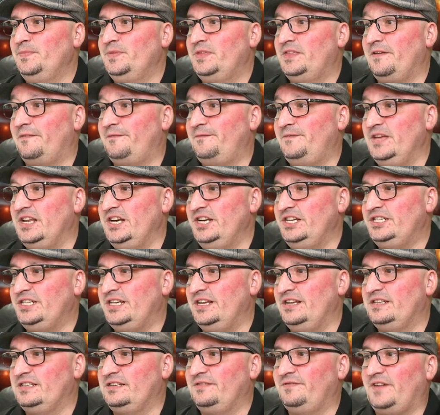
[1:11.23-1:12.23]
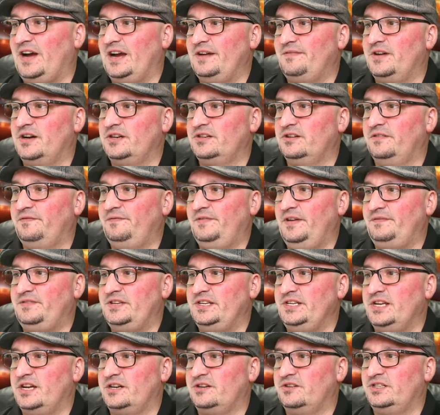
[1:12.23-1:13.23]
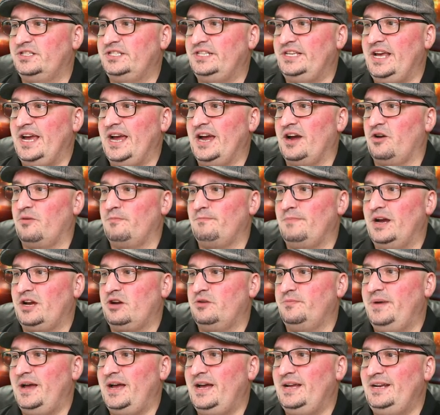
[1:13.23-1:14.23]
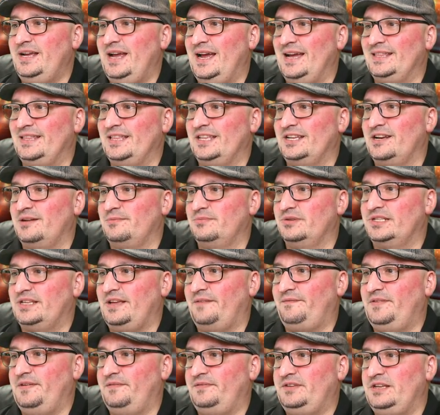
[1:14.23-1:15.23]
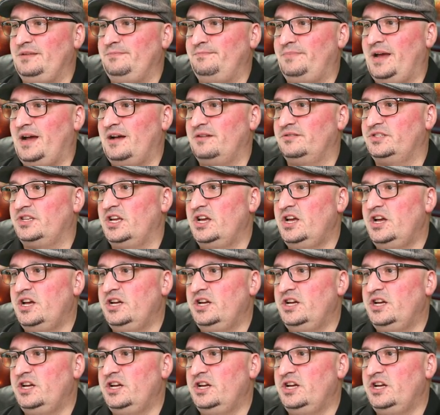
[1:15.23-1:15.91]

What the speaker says: The finish is 500 1500 Sierra micropad, and the number's at 15 pounds,